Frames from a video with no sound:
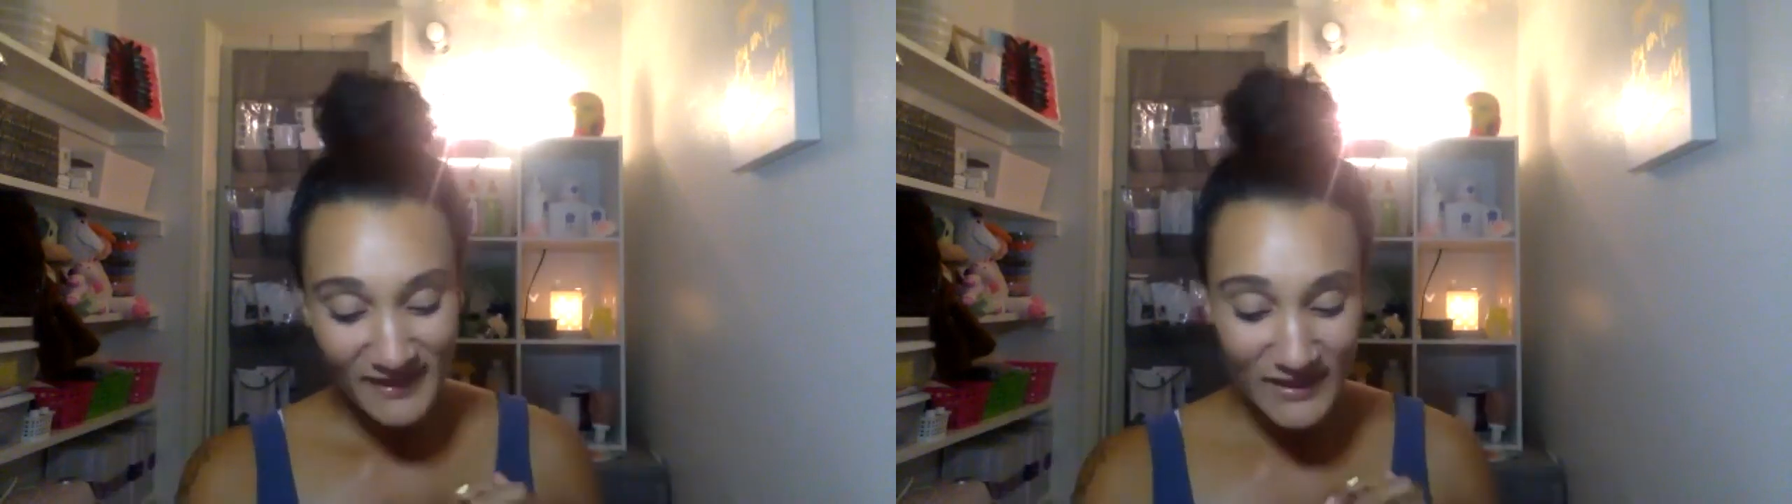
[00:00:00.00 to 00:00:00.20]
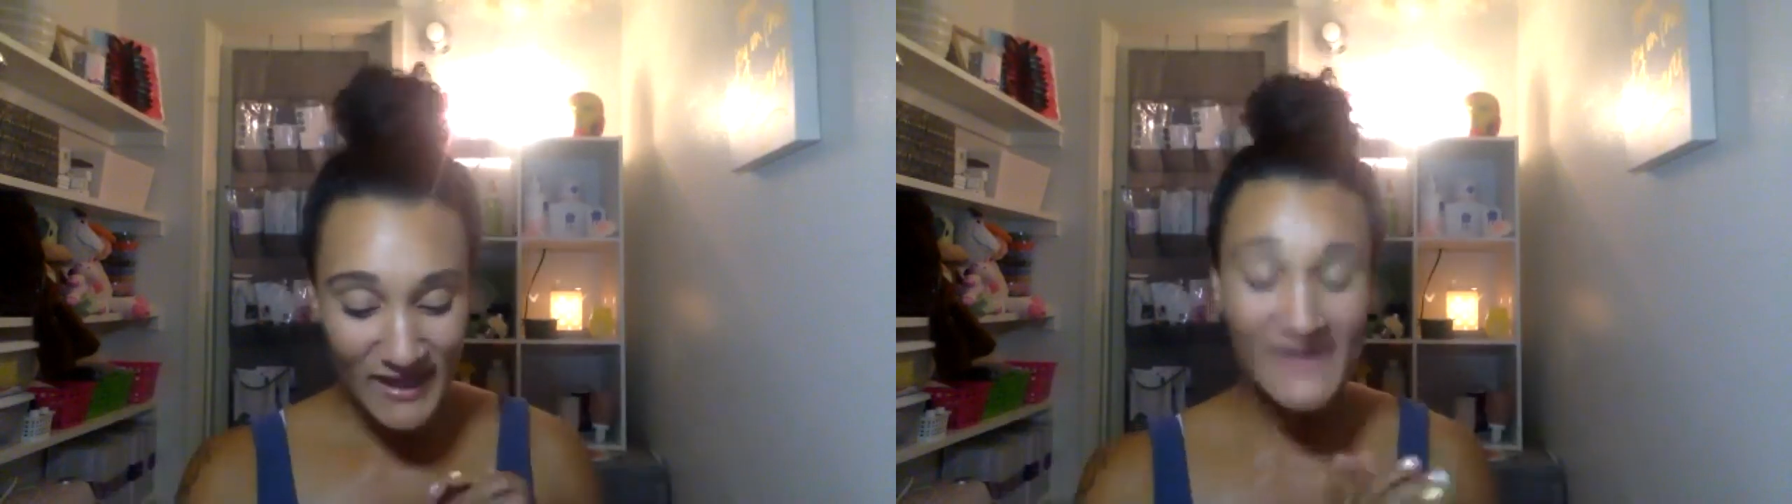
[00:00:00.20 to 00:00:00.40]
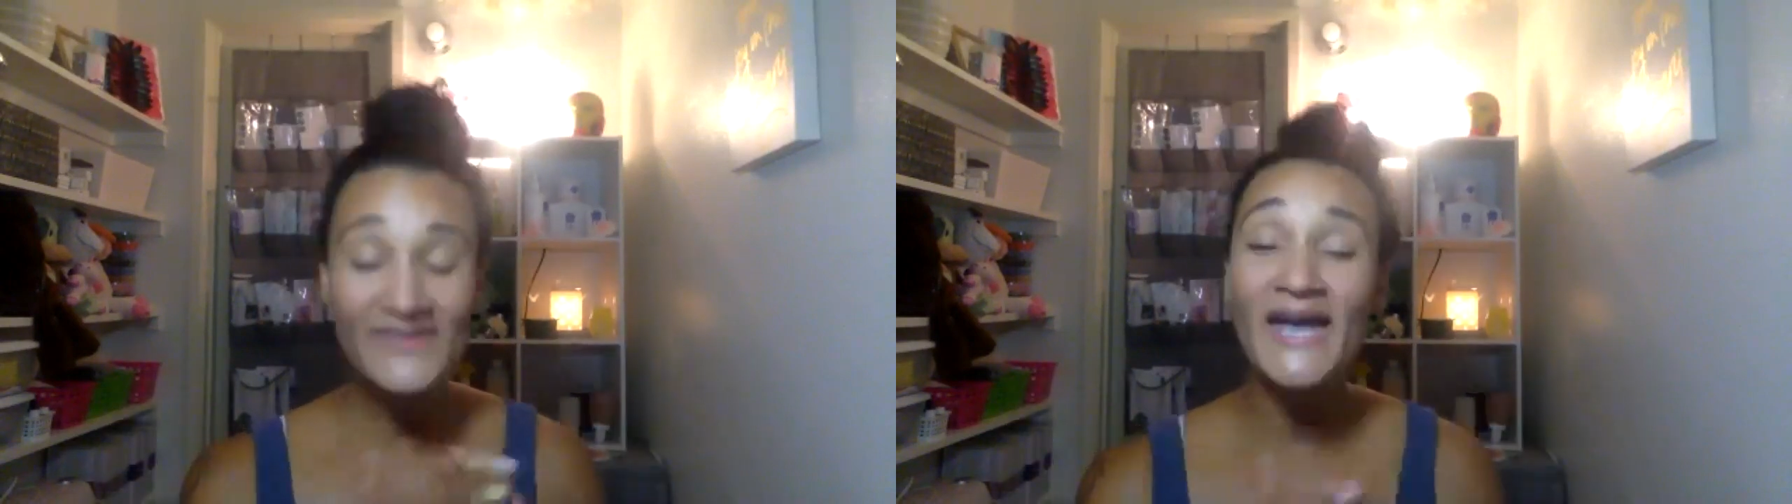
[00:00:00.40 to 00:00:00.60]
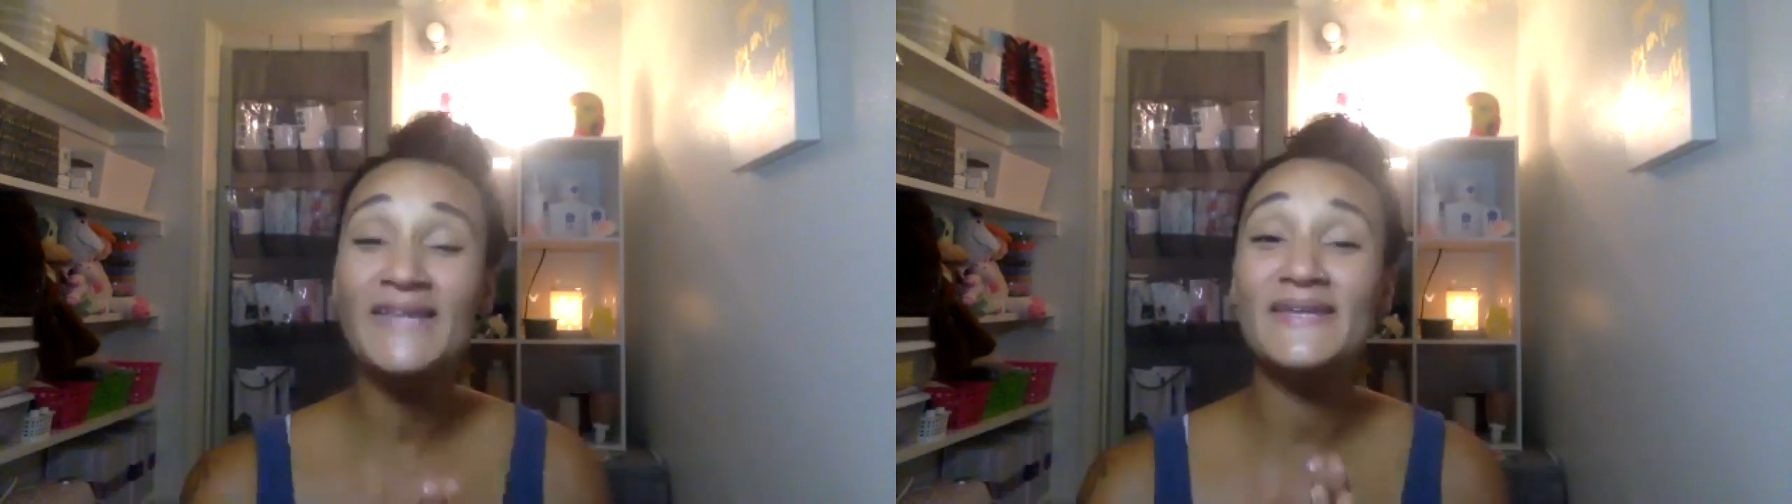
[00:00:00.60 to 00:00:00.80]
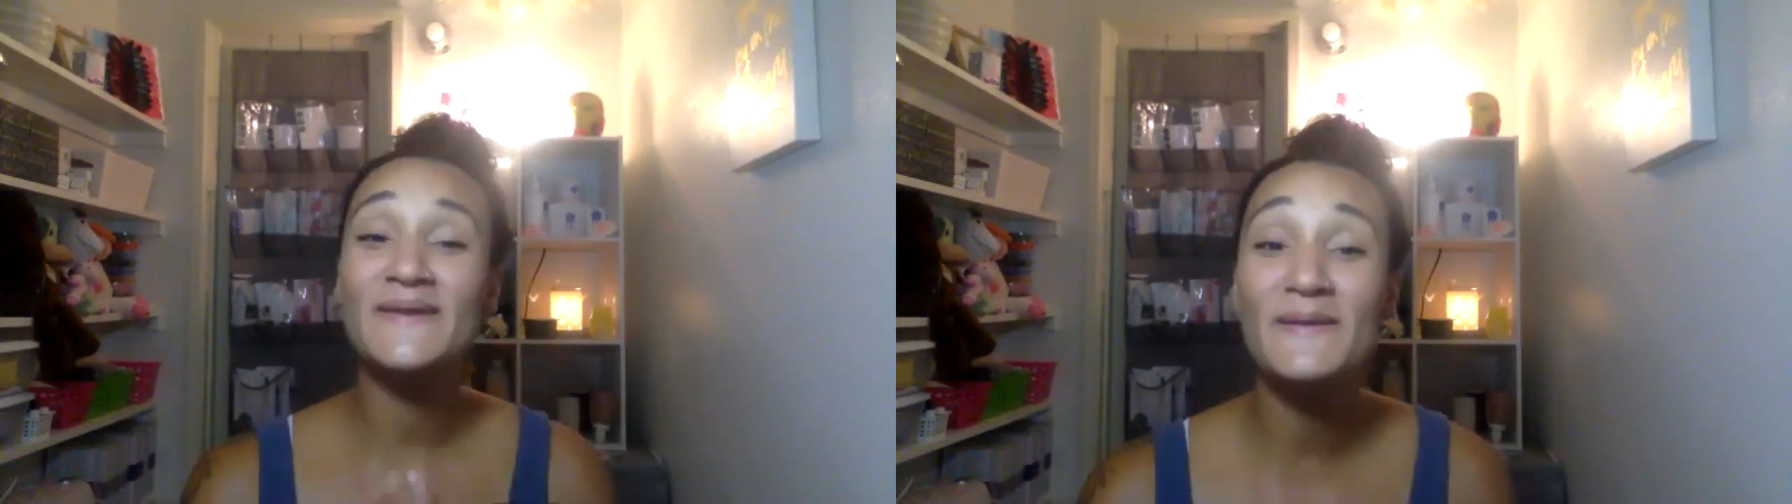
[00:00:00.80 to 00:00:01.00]
and then
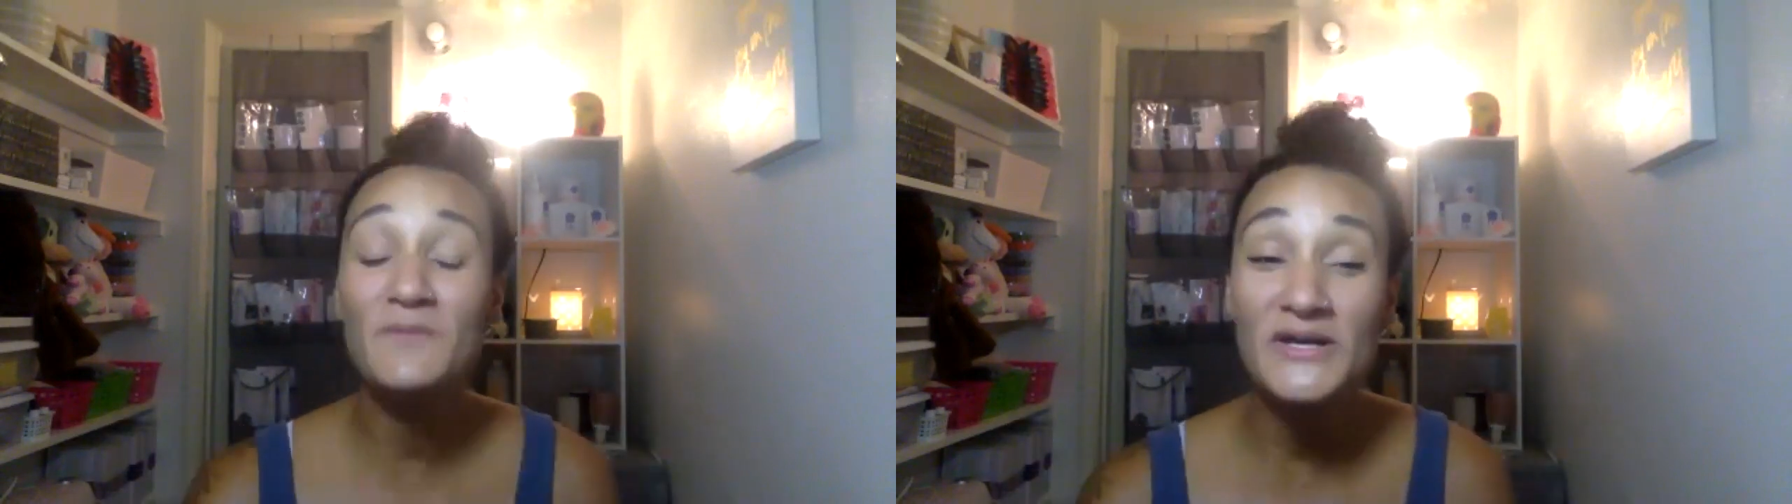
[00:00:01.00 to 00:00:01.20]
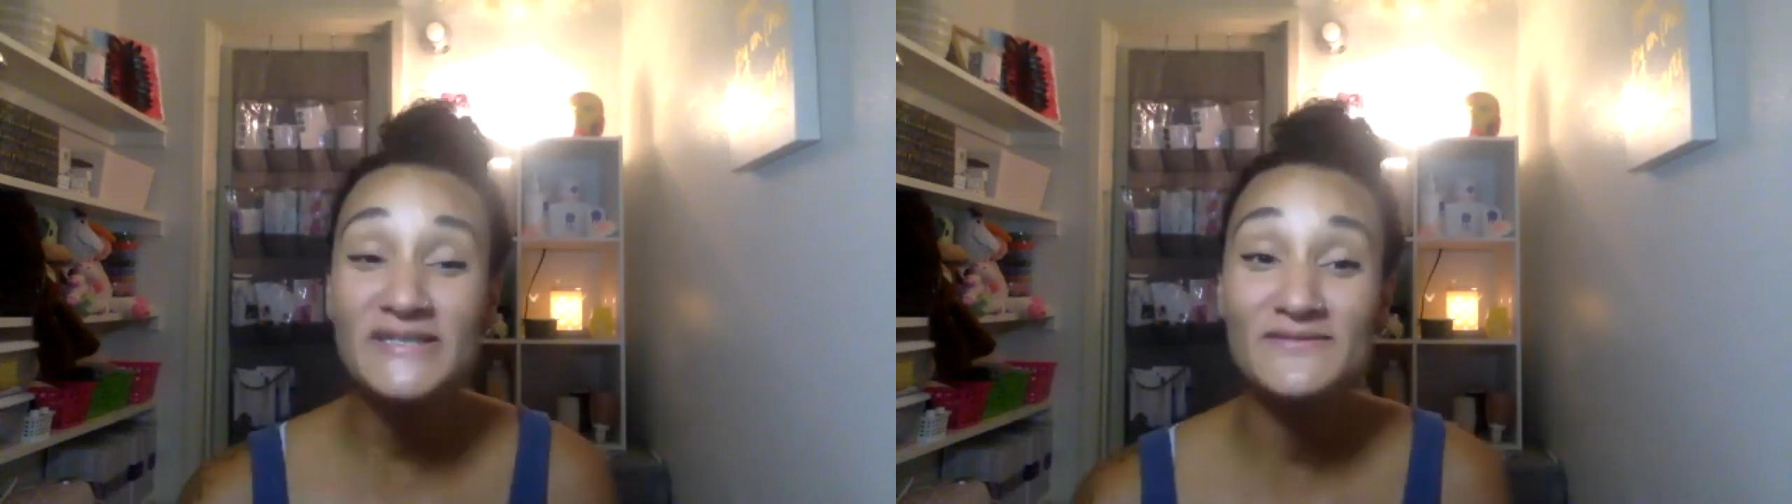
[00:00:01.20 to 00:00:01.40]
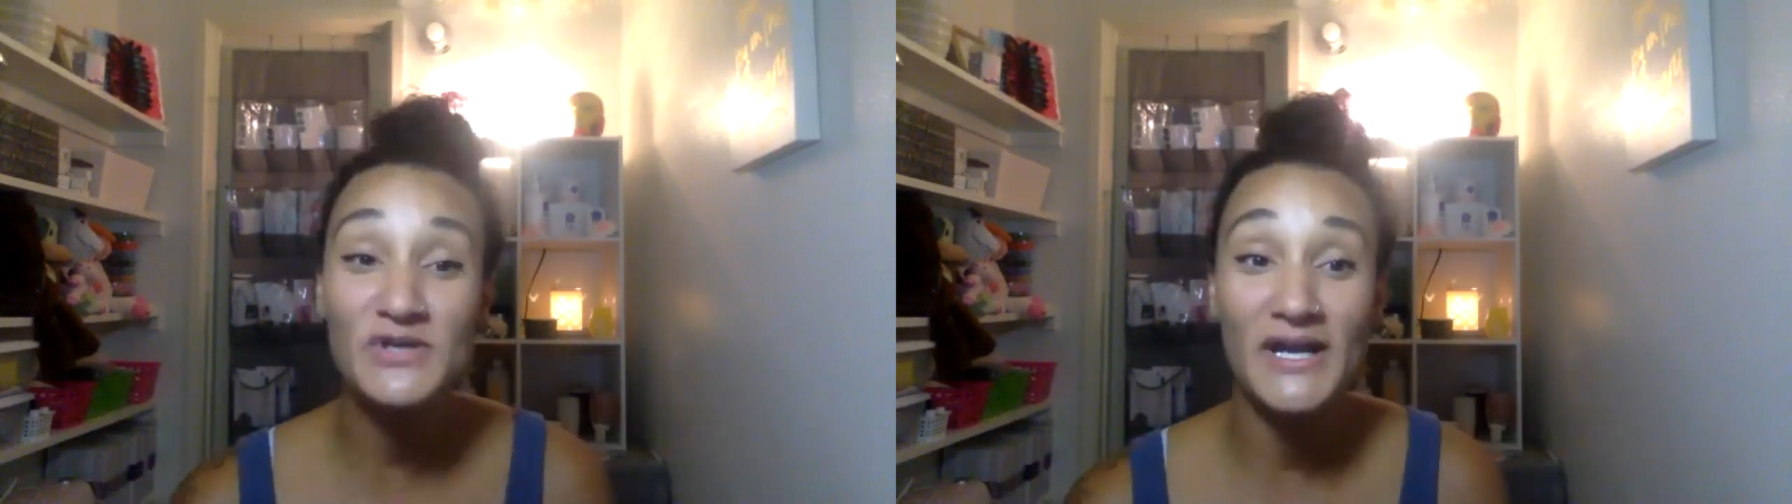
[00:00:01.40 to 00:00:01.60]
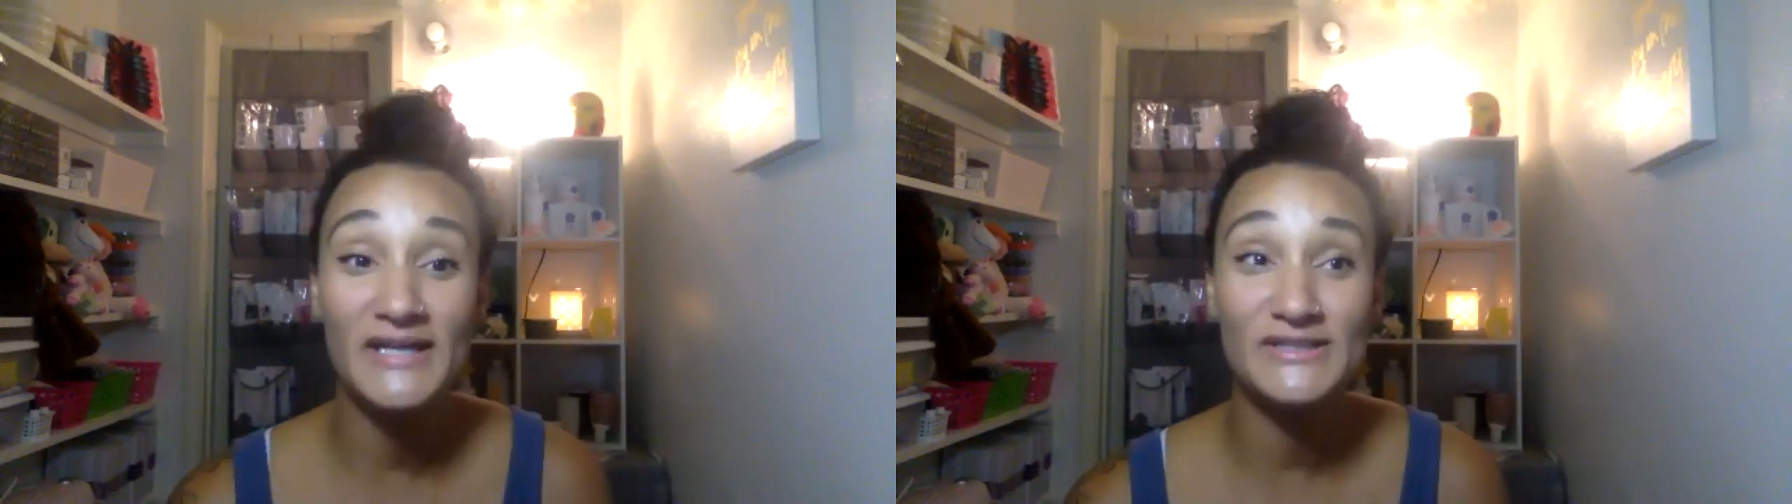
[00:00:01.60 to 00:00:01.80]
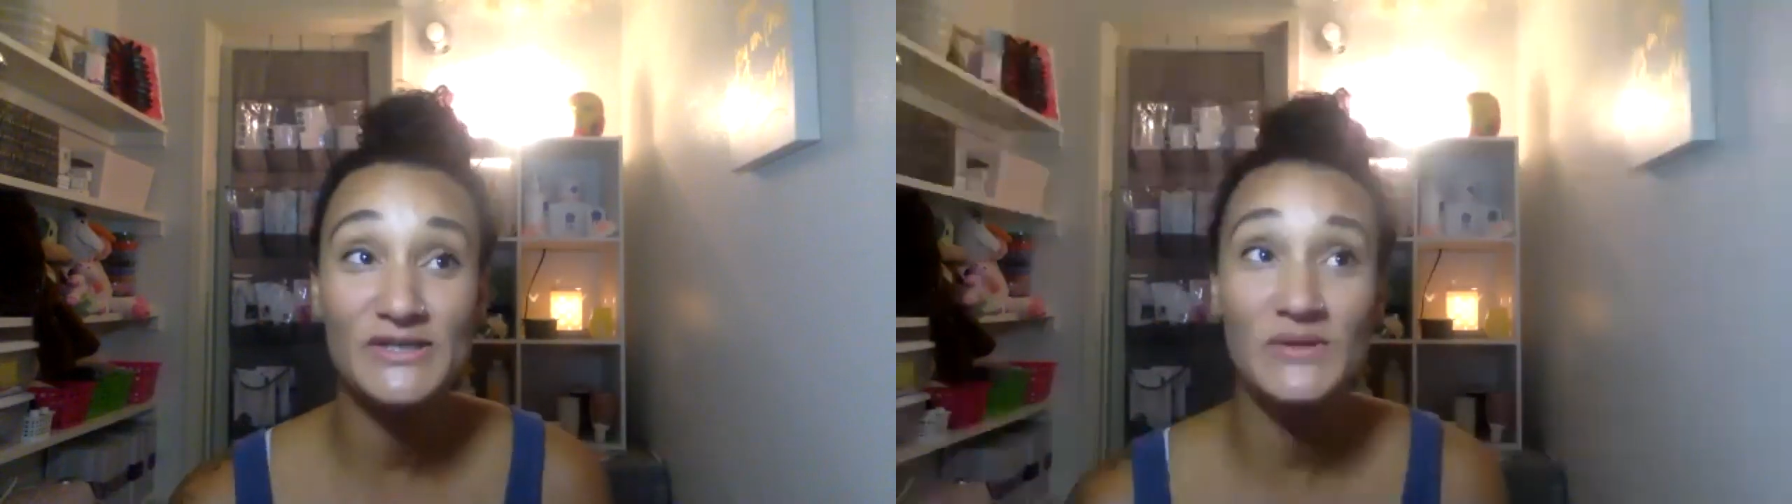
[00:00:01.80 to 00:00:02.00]
the importance of training too,